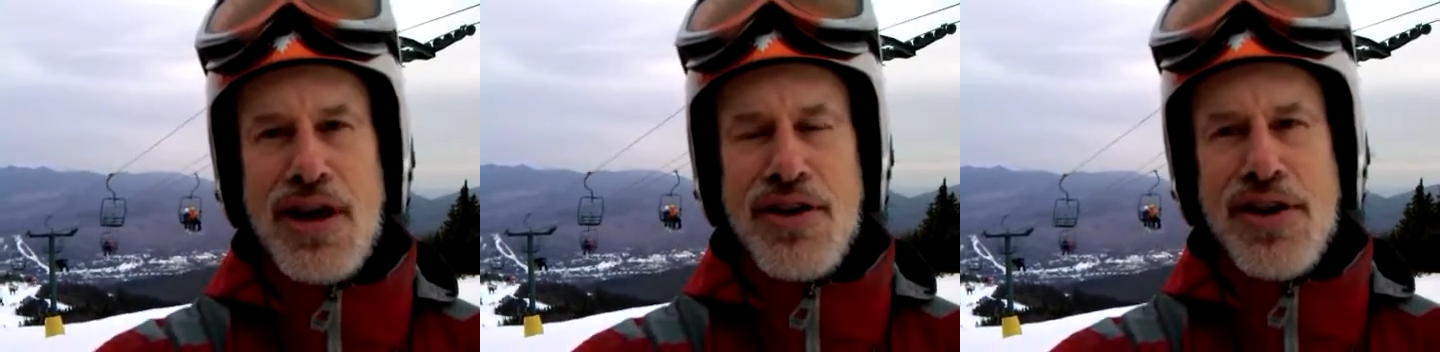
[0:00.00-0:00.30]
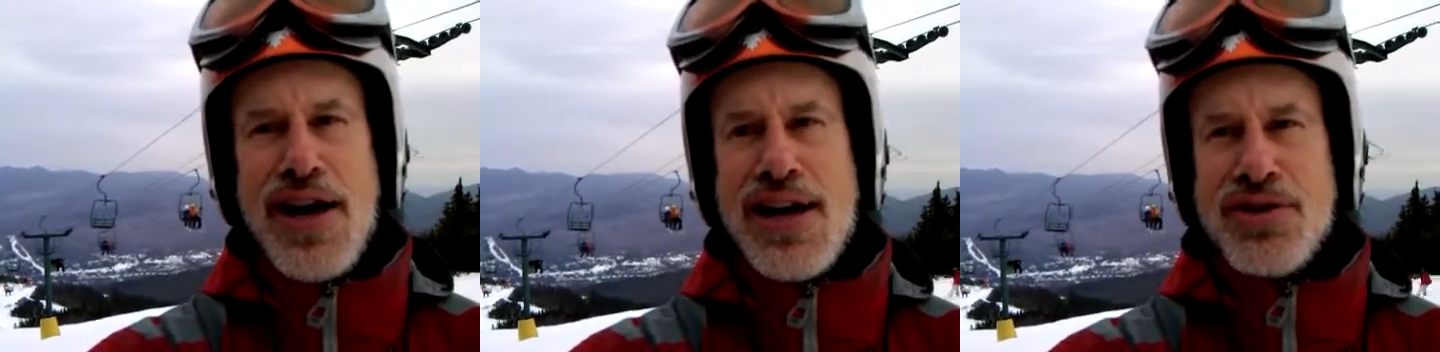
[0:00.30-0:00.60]

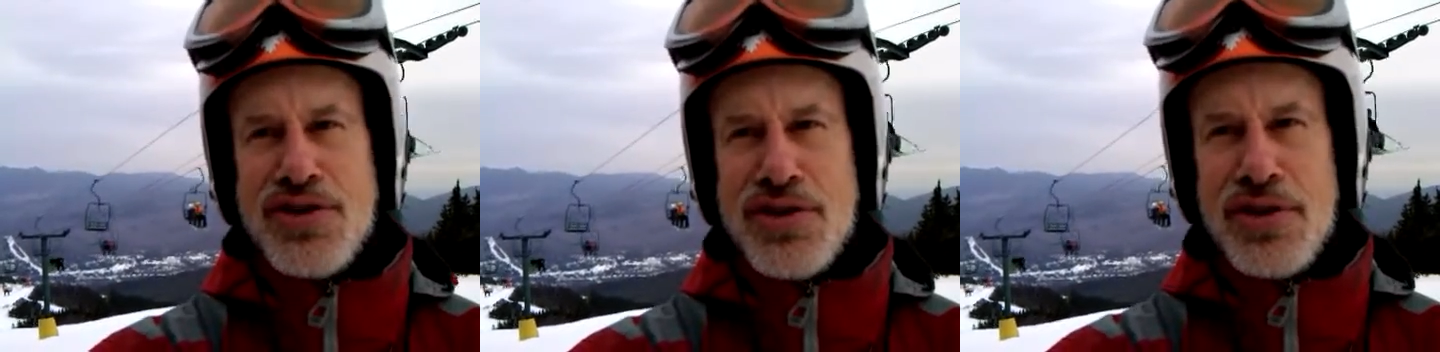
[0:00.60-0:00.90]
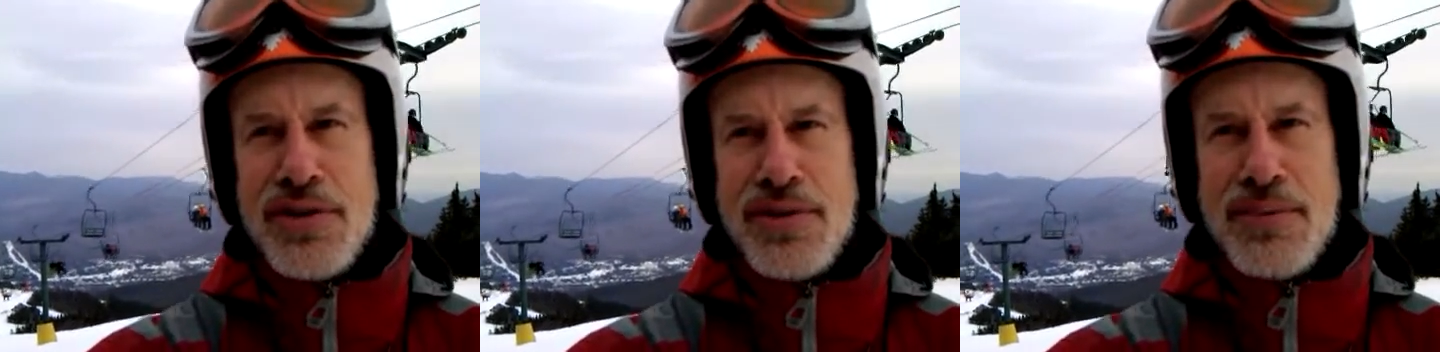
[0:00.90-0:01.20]
Carter
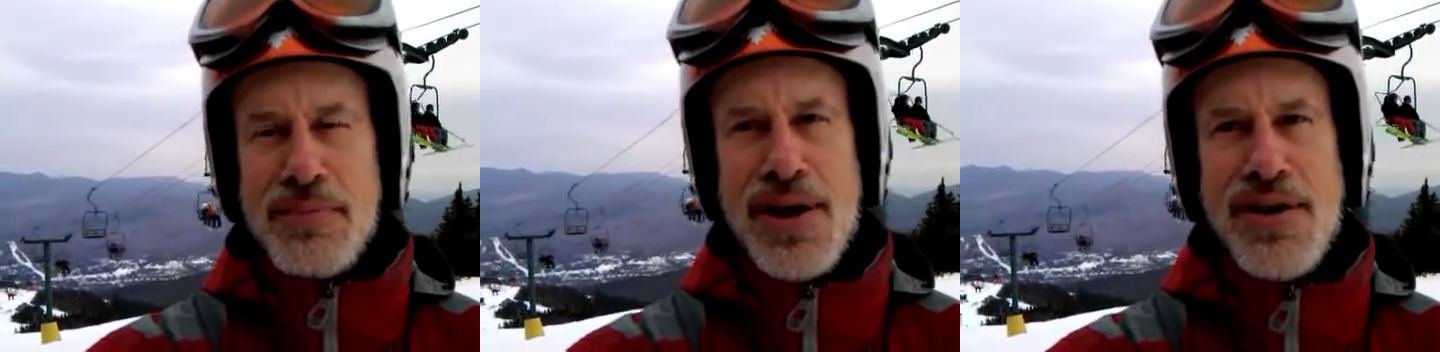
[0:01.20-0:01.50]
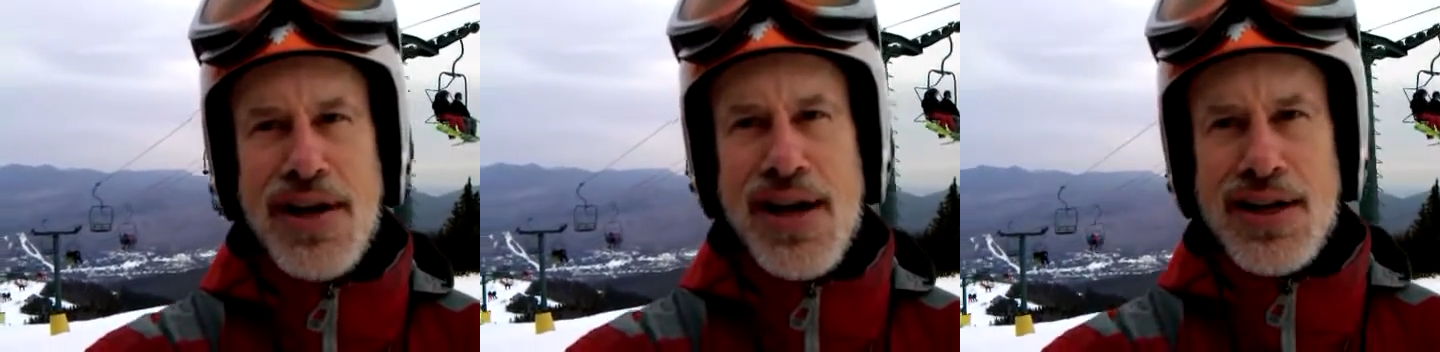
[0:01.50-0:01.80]
Notch,
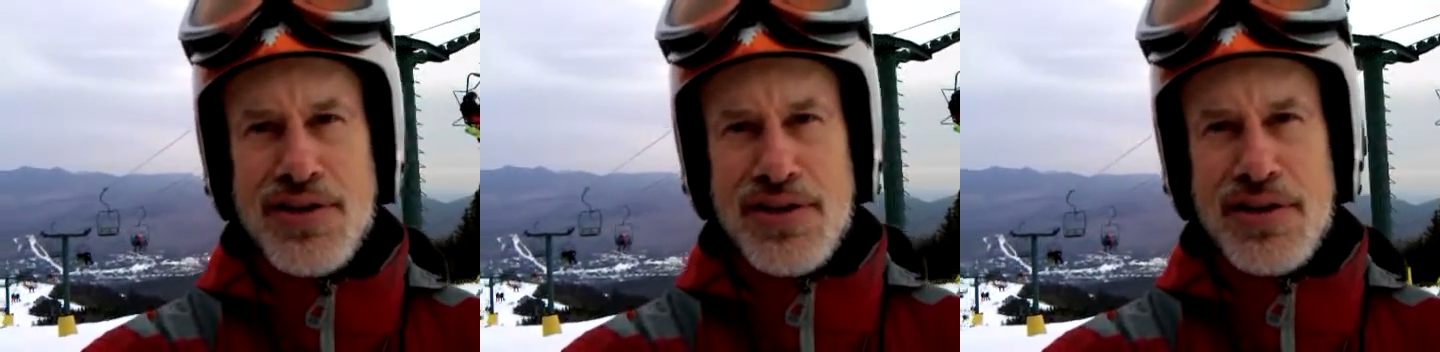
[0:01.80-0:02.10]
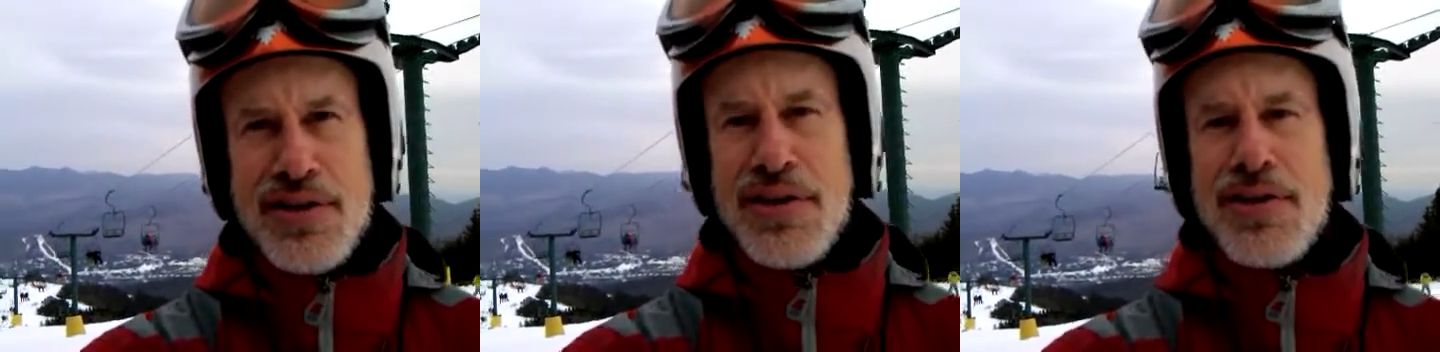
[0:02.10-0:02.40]
Bear Notch,